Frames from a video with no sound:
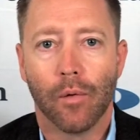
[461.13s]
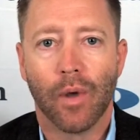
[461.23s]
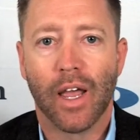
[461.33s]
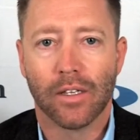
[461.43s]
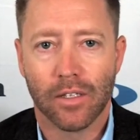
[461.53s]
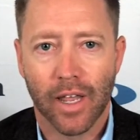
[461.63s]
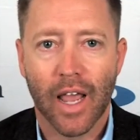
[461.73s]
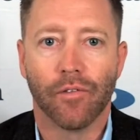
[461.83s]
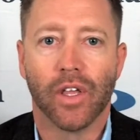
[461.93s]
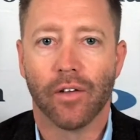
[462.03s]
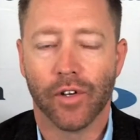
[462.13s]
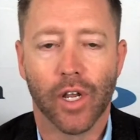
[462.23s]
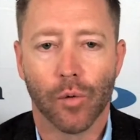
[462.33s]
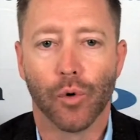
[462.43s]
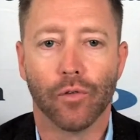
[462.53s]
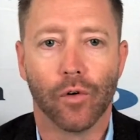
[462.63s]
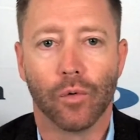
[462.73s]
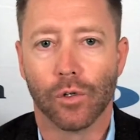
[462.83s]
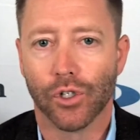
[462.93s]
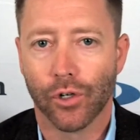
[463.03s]
As they have the FDA approval,
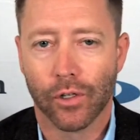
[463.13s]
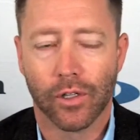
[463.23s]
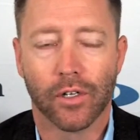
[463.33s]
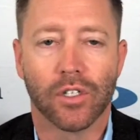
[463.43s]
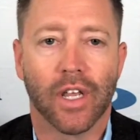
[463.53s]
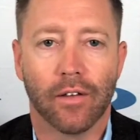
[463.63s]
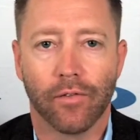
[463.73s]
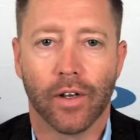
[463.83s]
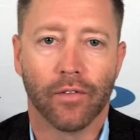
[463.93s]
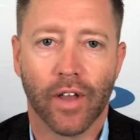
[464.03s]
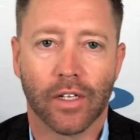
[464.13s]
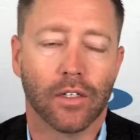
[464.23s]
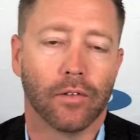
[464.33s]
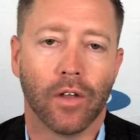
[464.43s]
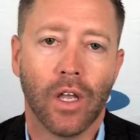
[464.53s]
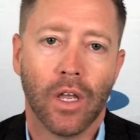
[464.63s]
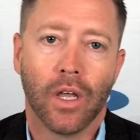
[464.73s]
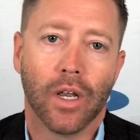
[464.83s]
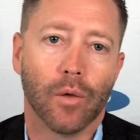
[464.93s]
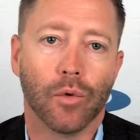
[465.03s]
we're sure that they're safe and effective
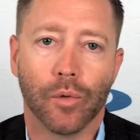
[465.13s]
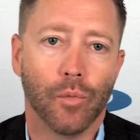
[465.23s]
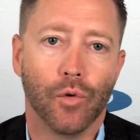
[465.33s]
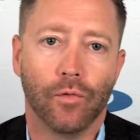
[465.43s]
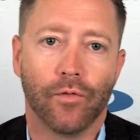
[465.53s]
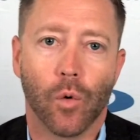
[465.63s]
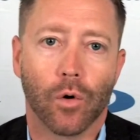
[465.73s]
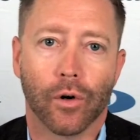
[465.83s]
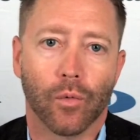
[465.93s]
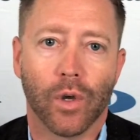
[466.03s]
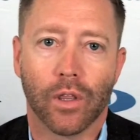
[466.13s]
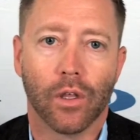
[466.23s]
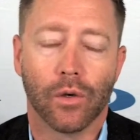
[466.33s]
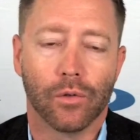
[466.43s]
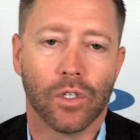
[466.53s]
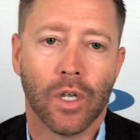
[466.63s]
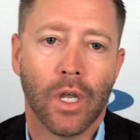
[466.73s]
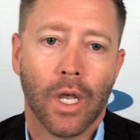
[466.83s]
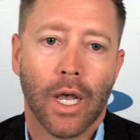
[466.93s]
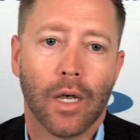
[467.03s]
and able to move forward with those.
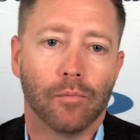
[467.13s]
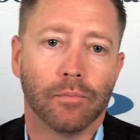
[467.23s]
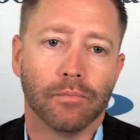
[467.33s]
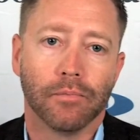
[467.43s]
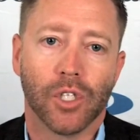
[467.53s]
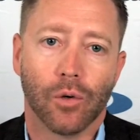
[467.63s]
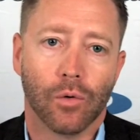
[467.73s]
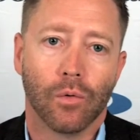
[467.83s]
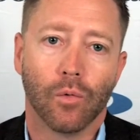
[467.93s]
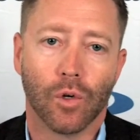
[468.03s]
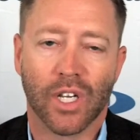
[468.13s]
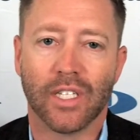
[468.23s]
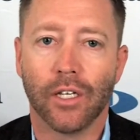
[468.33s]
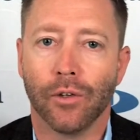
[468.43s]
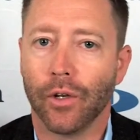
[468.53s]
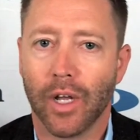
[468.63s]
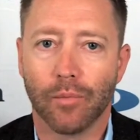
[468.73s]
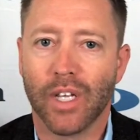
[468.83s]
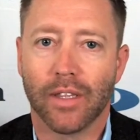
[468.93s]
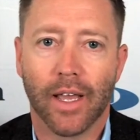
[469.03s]
So we'll continue to
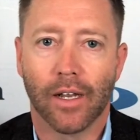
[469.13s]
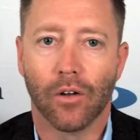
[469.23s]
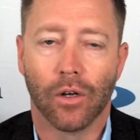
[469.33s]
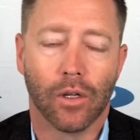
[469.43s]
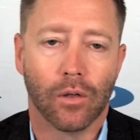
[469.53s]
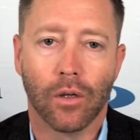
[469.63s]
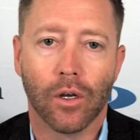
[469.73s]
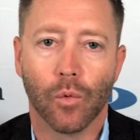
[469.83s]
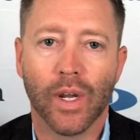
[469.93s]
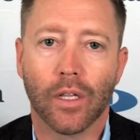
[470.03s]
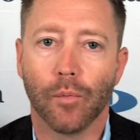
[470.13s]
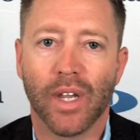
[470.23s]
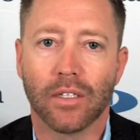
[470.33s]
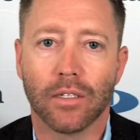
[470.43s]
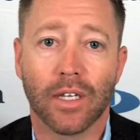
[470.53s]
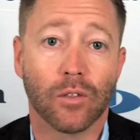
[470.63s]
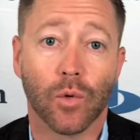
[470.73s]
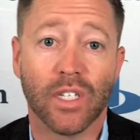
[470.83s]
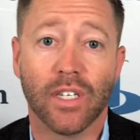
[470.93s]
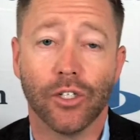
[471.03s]
update that on a weekly basis as
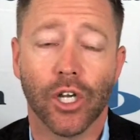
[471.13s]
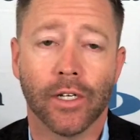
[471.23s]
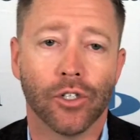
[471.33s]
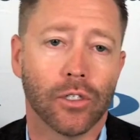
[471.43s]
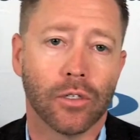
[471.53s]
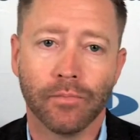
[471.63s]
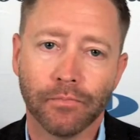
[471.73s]
we see changes.